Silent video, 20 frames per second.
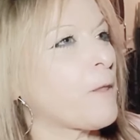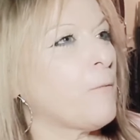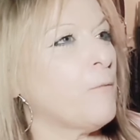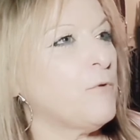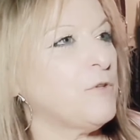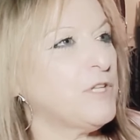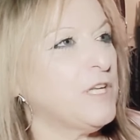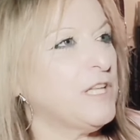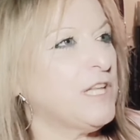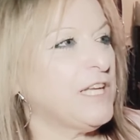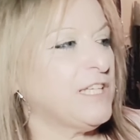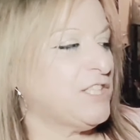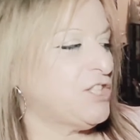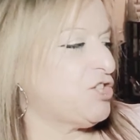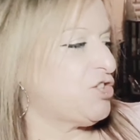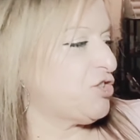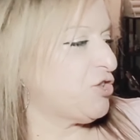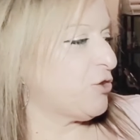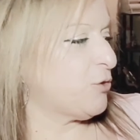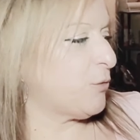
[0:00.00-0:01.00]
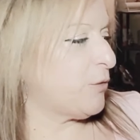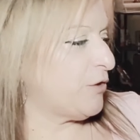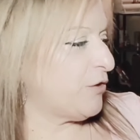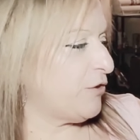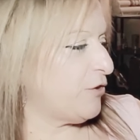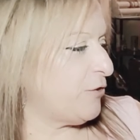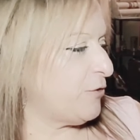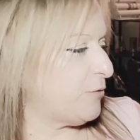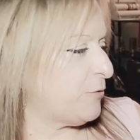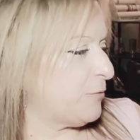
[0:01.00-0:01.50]
What they'd like to share with
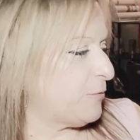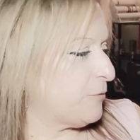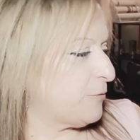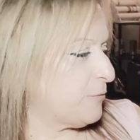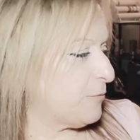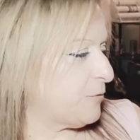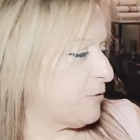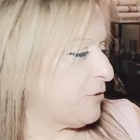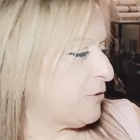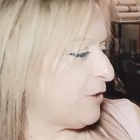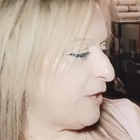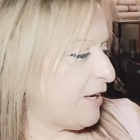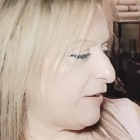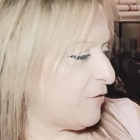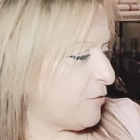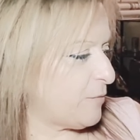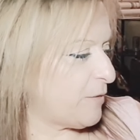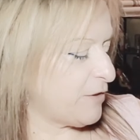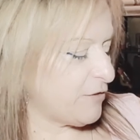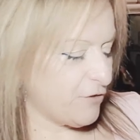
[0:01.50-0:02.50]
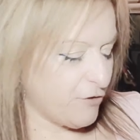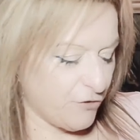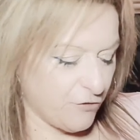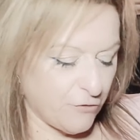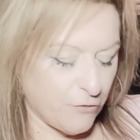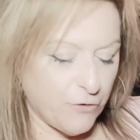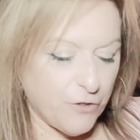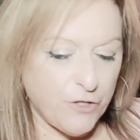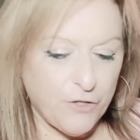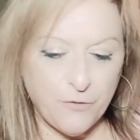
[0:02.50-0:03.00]
you? Do they have a message
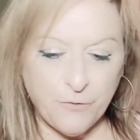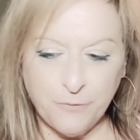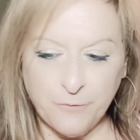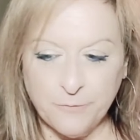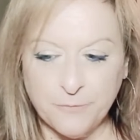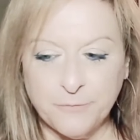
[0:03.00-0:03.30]
for you?